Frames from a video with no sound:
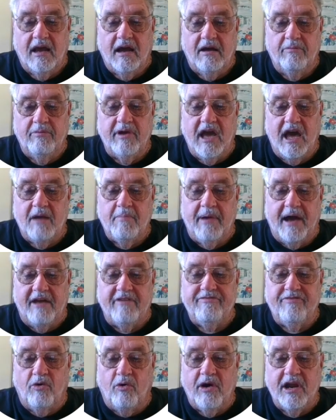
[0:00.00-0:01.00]
We got about
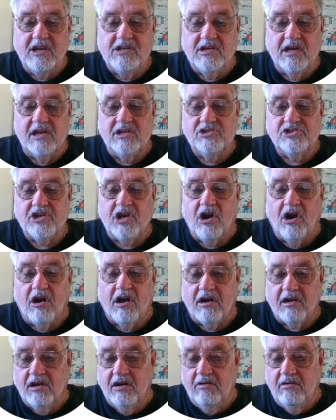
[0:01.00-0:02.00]
40 tons of
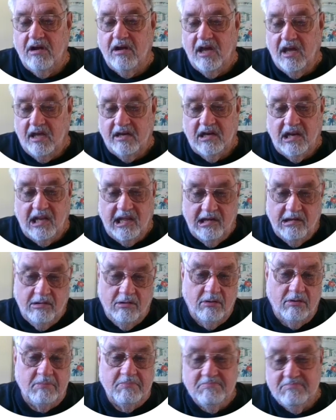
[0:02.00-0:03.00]
cargo to
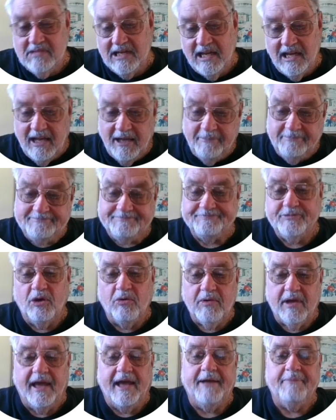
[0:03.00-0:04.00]
unload. Yeah,
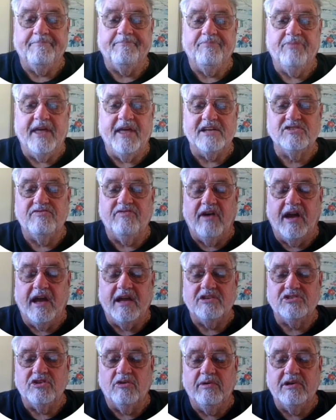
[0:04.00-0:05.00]
okay, that's fine.
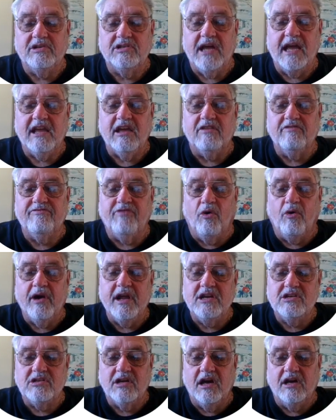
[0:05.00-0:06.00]
So we're taking 40
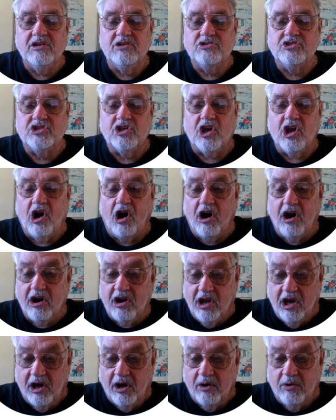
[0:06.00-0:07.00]
tons of
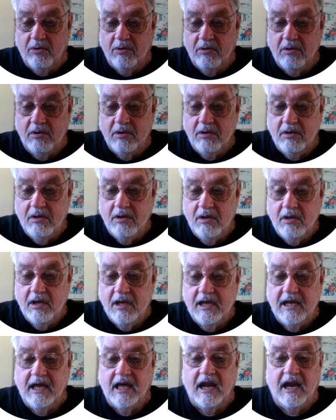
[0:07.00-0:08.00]
cargo
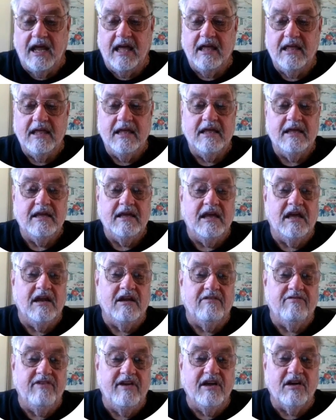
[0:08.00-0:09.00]
in a
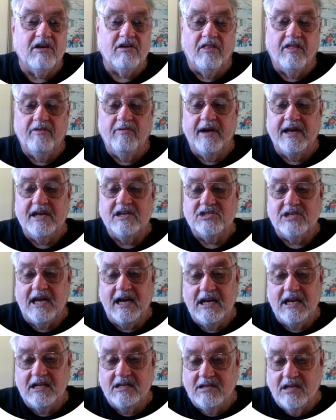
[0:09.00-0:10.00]
vehicle that weighs
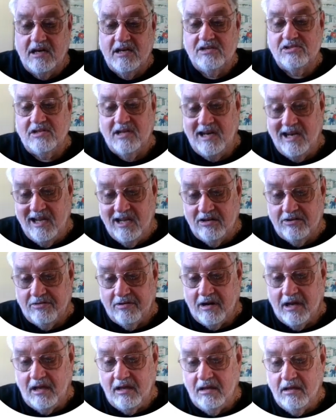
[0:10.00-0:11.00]
80 tons at
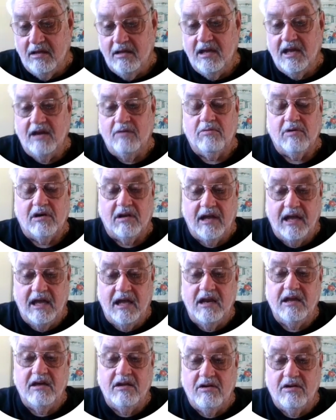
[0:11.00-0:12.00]
entry, and we're
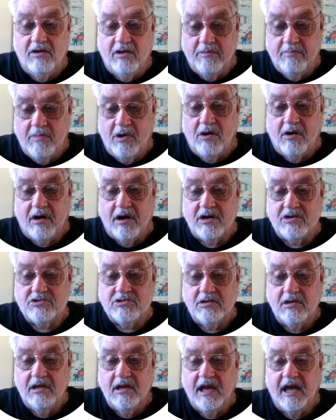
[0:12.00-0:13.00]
landing it on Mars.
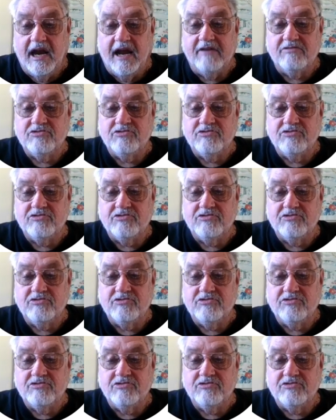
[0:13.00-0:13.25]
And I've